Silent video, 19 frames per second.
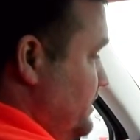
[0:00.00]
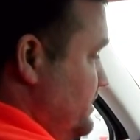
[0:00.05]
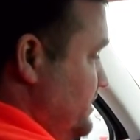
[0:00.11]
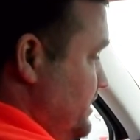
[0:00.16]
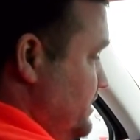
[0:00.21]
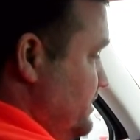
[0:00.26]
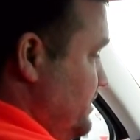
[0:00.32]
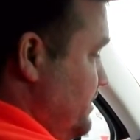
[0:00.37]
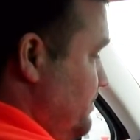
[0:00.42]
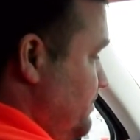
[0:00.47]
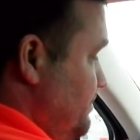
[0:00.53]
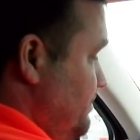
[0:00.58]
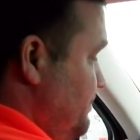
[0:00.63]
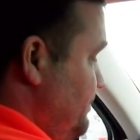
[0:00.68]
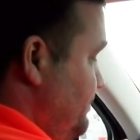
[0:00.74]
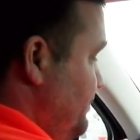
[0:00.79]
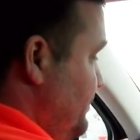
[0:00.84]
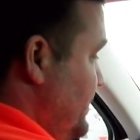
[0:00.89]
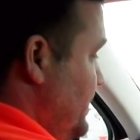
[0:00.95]
system.
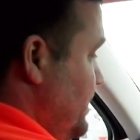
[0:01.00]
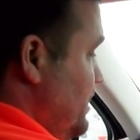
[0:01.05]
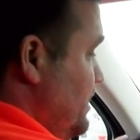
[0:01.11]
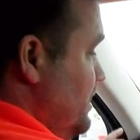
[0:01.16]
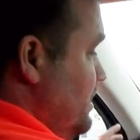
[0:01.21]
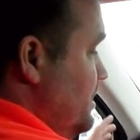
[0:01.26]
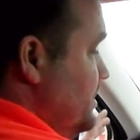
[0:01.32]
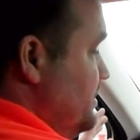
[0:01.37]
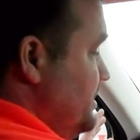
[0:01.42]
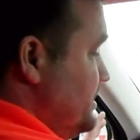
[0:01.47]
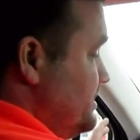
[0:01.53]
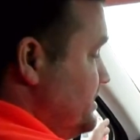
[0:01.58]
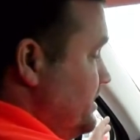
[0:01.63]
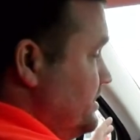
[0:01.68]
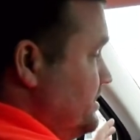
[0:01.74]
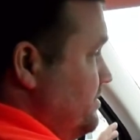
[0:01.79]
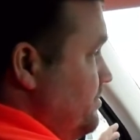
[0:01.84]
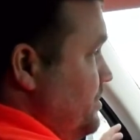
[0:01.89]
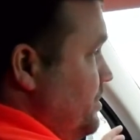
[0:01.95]
This
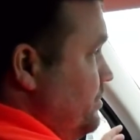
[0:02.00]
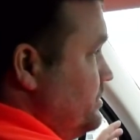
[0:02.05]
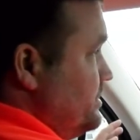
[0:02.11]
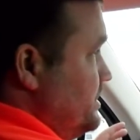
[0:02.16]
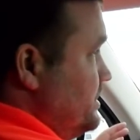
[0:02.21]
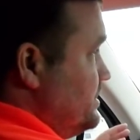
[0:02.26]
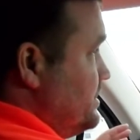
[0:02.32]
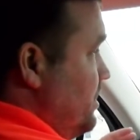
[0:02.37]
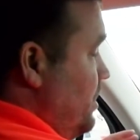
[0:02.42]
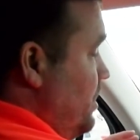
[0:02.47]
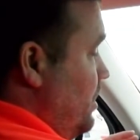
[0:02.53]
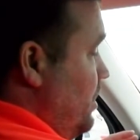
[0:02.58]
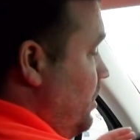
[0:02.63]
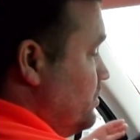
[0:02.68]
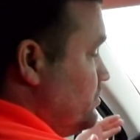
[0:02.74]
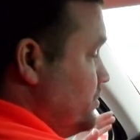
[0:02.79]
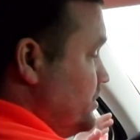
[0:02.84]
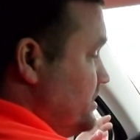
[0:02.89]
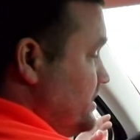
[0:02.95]
system uses
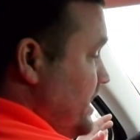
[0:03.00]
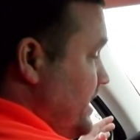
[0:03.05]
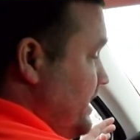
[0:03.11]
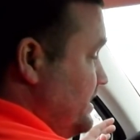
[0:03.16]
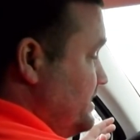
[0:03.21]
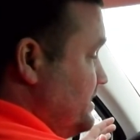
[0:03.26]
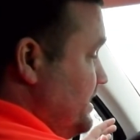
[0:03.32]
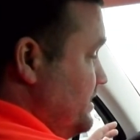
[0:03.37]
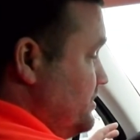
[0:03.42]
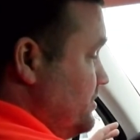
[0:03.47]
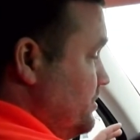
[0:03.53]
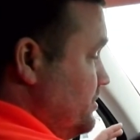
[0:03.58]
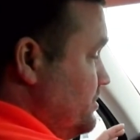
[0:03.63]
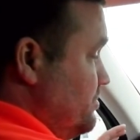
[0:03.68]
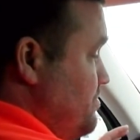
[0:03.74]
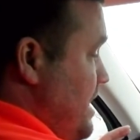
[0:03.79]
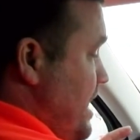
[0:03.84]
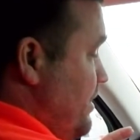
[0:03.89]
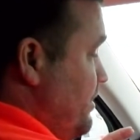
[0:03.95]
ultrasonic sensors
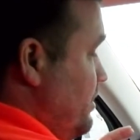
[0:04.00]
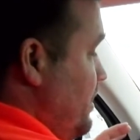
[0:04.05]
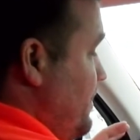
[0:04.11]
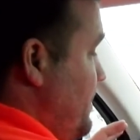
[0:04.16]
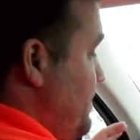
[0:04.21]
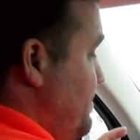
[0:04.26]
mounted on the